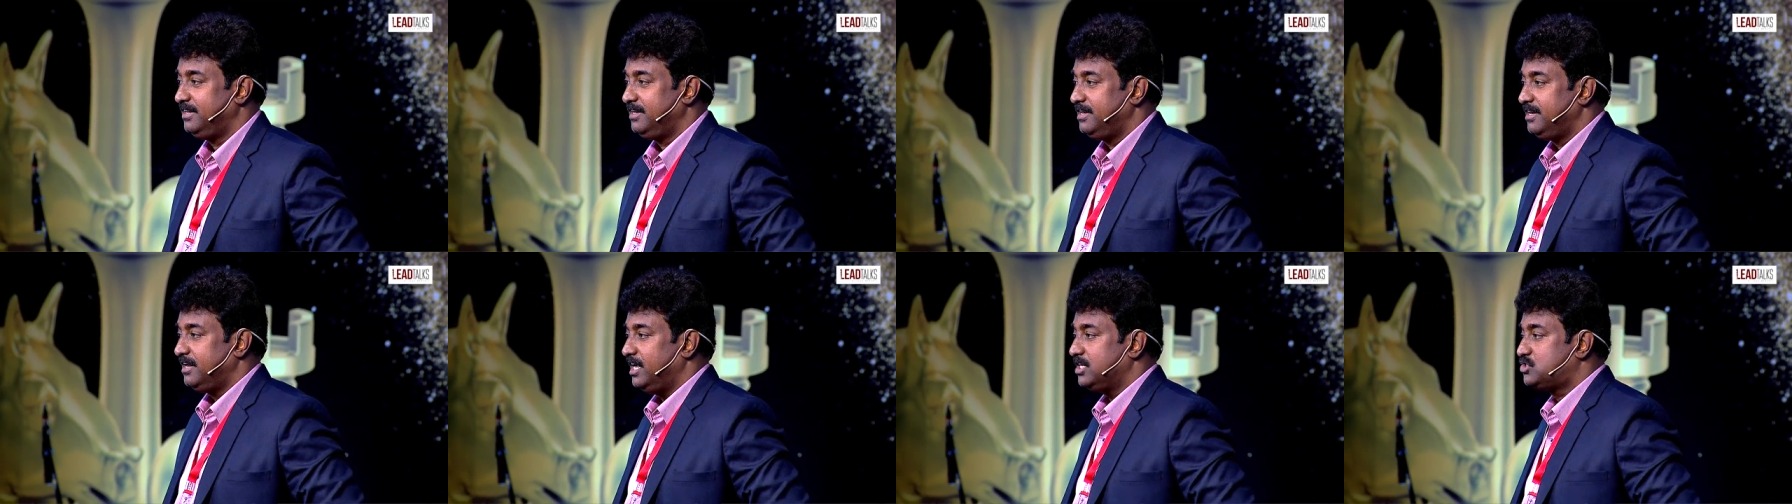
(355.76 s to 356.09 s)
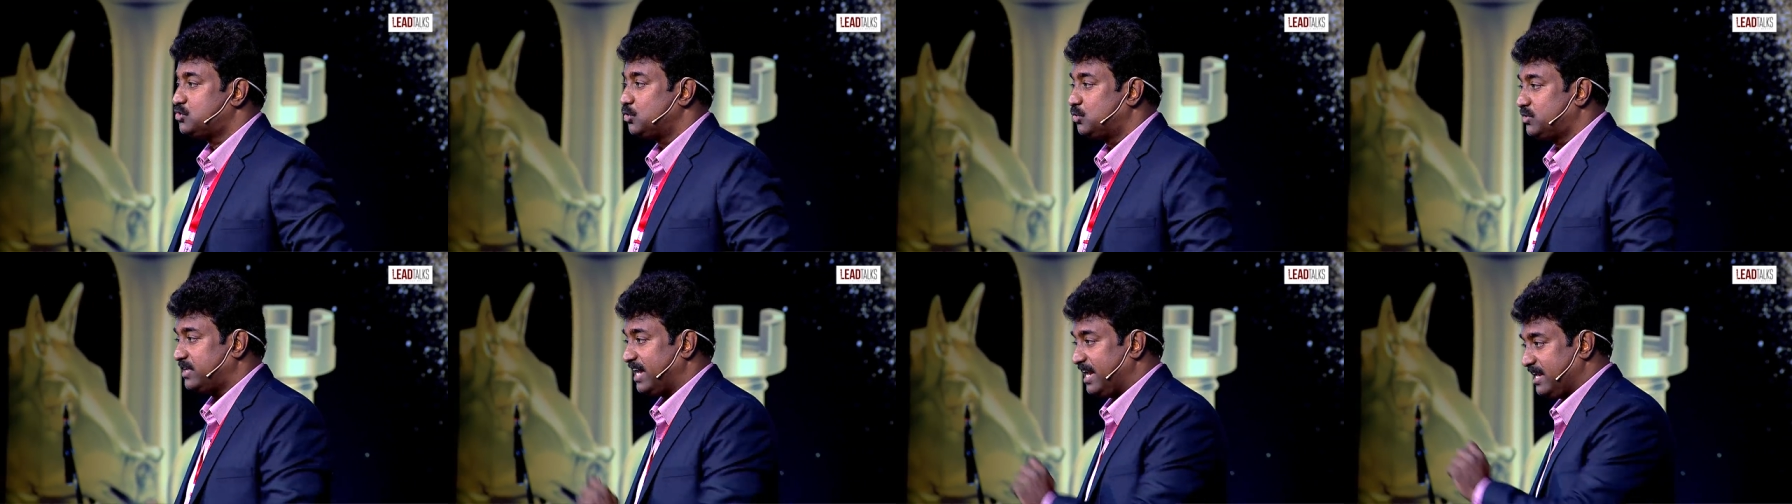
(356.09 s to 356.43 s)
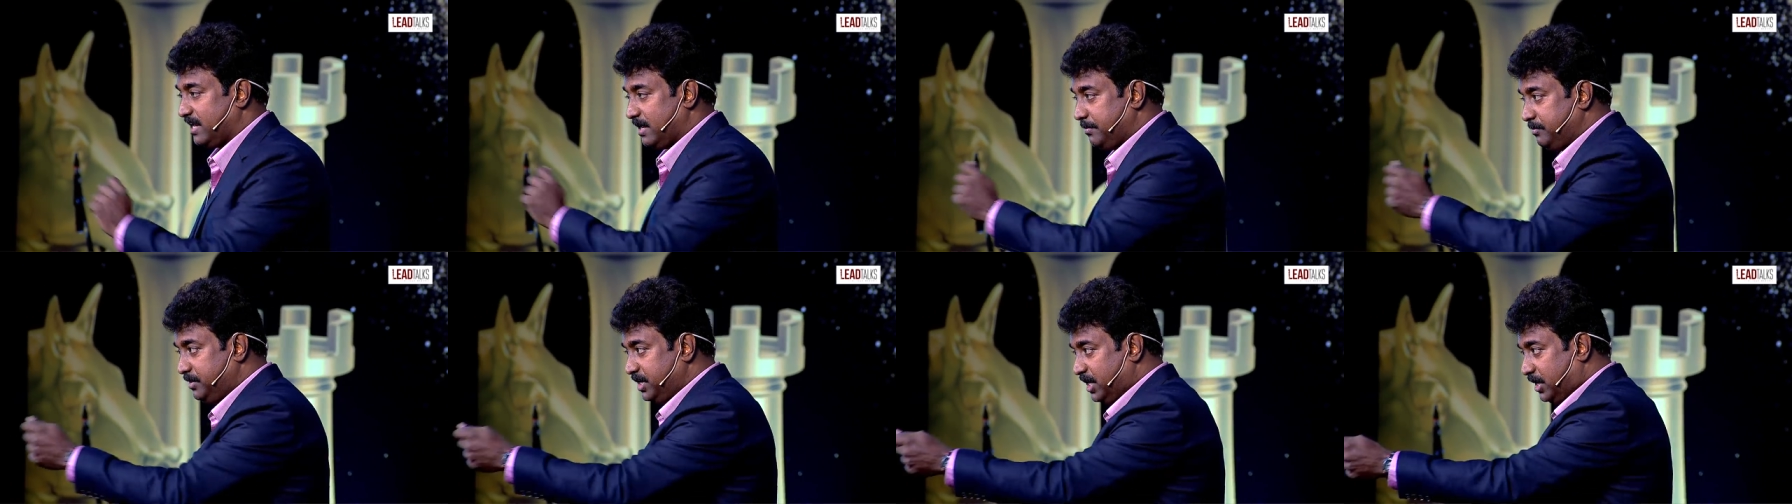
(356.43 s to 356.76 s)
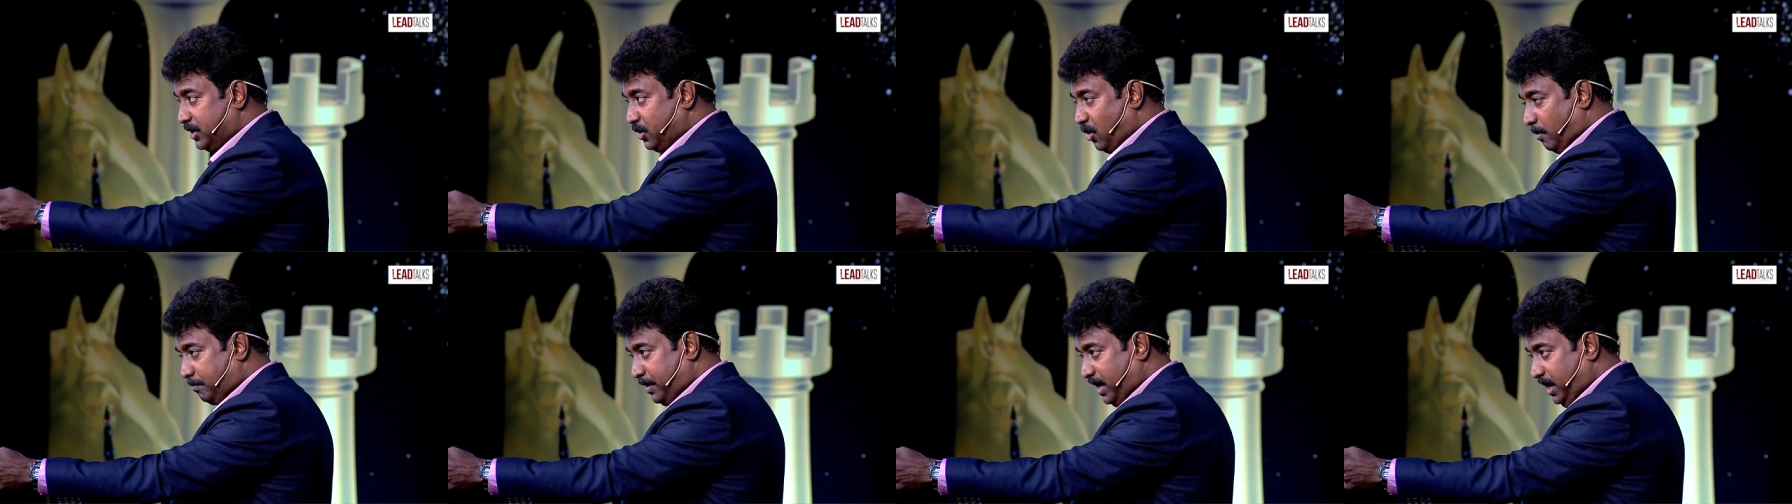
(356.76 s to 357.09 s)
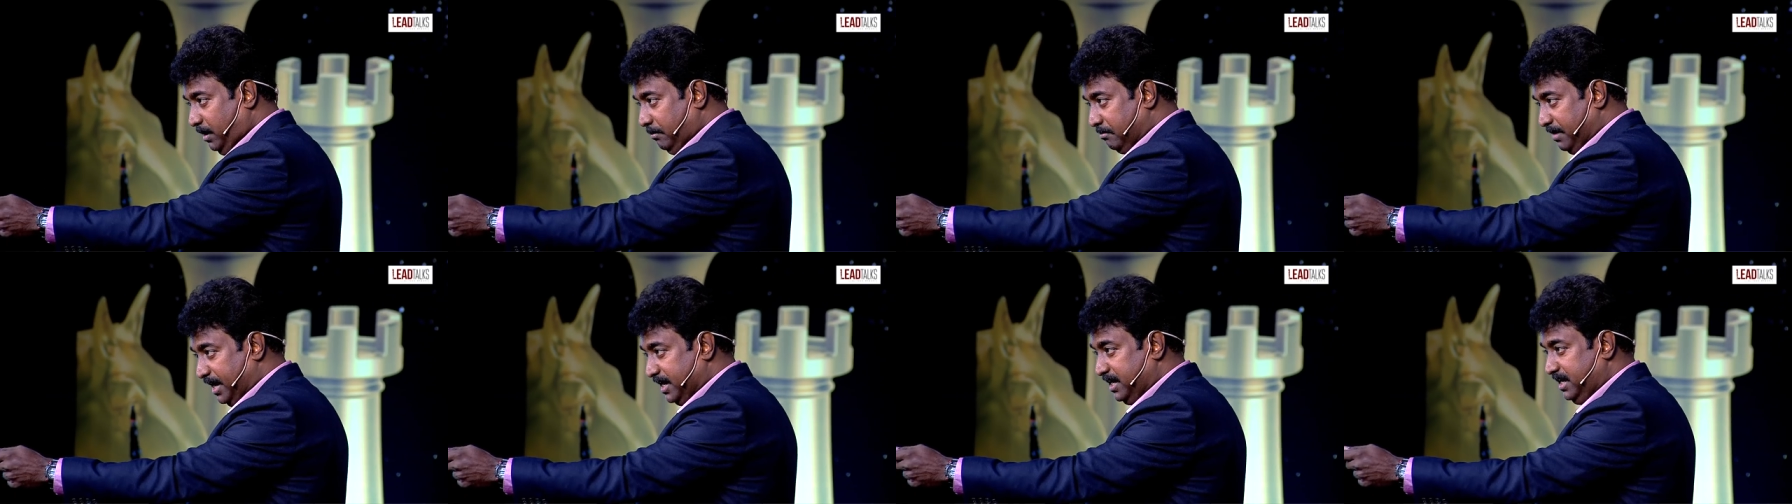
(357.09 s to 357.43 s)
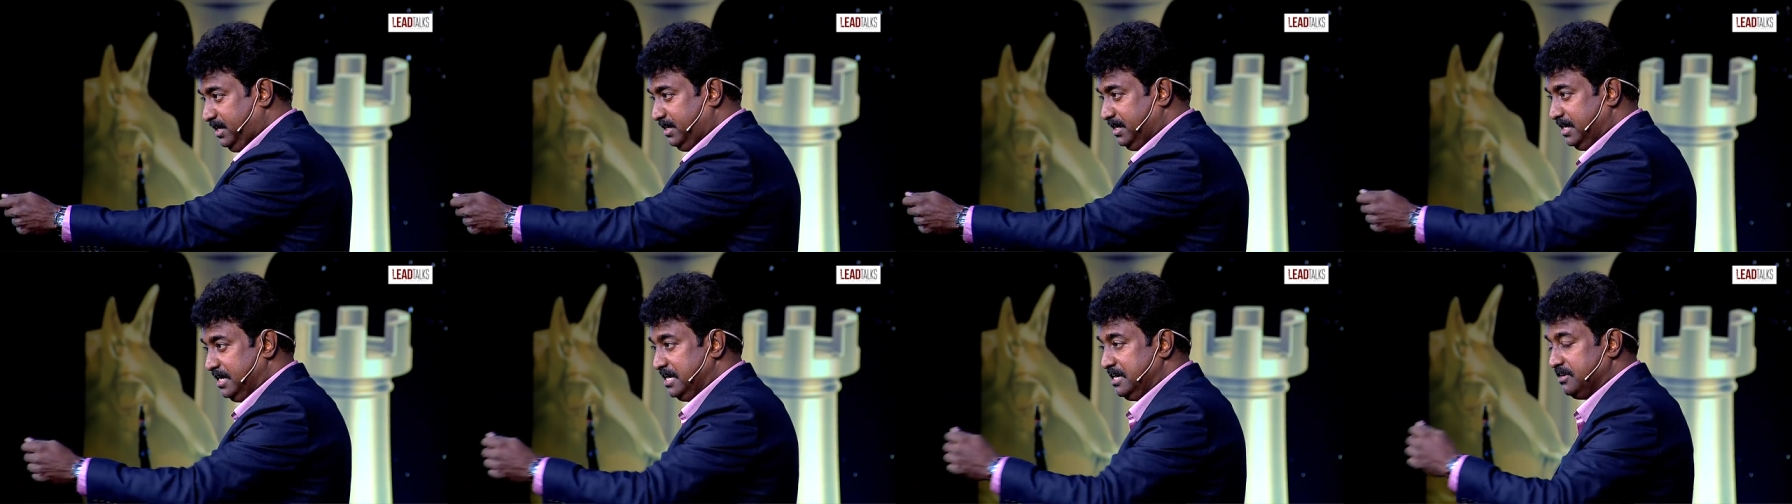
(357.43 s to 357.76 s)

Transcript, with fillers: I used to tell them, here you're paying money,